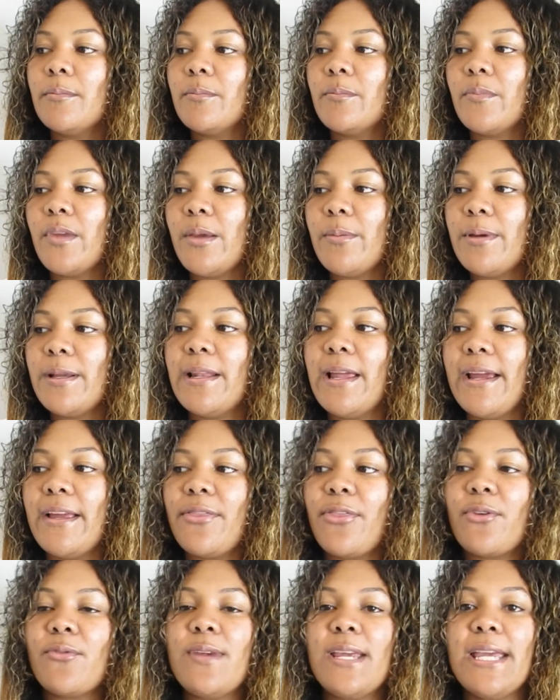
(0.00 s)
maybe
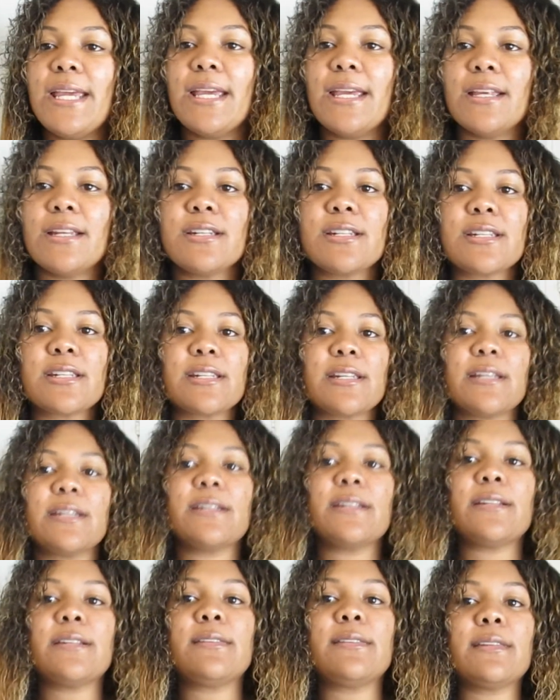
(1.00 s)
like 3
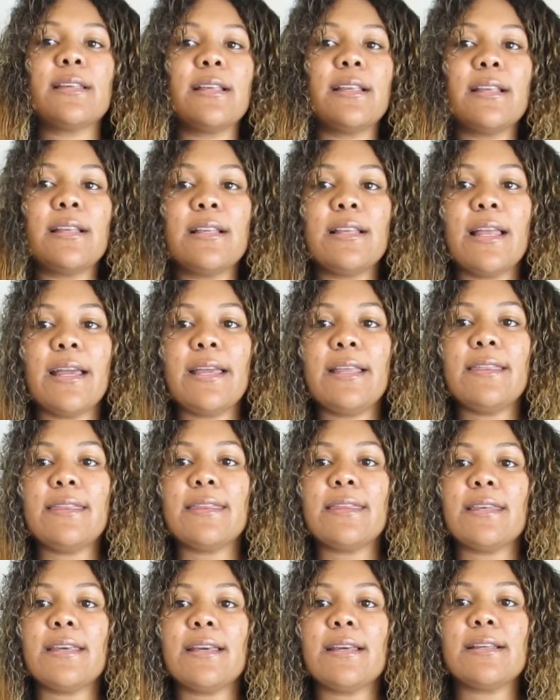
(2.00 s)
inches like
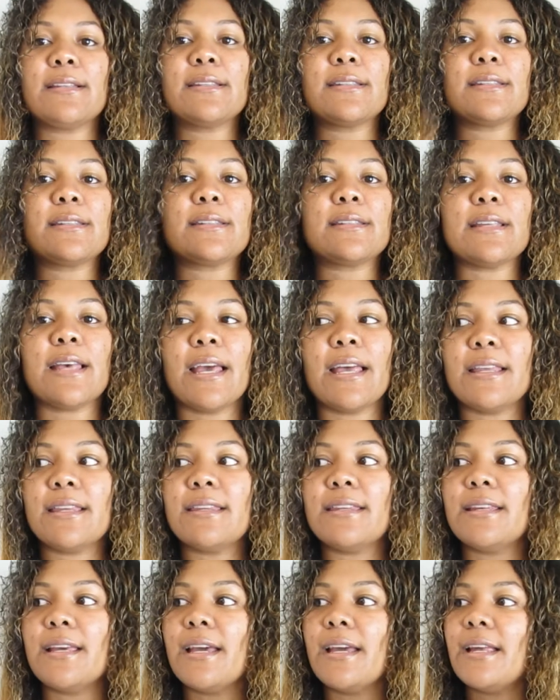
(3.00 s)
this,
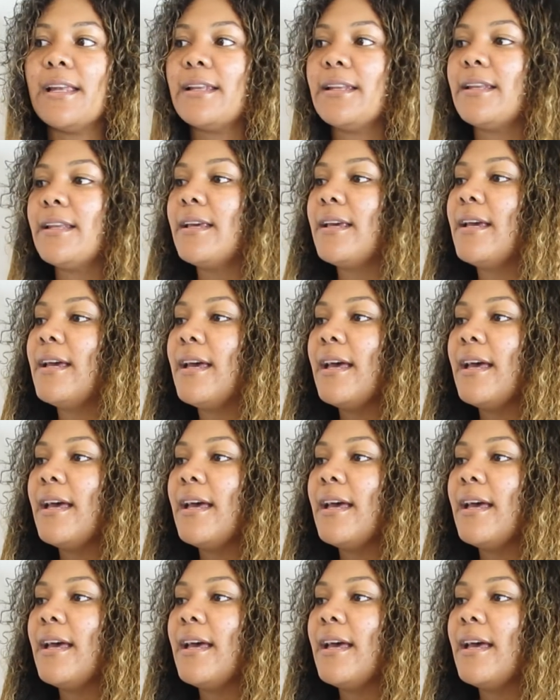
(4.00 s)
and then